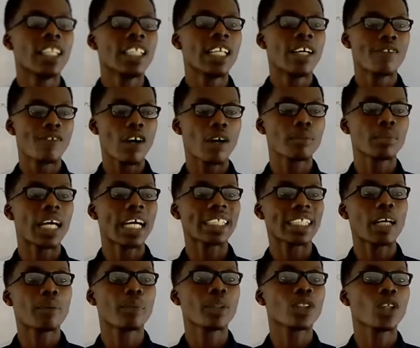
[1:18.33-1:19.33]
form their
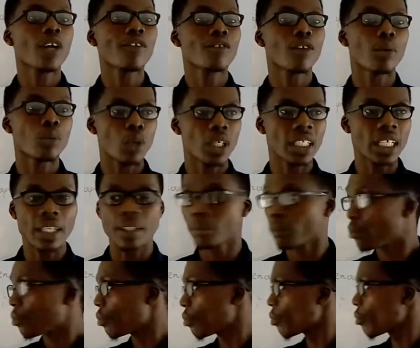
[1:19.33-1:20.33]
temperature from
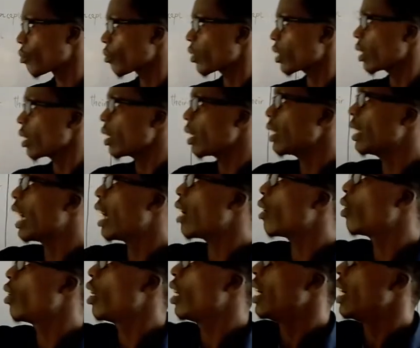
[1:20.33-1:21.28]
within. Now,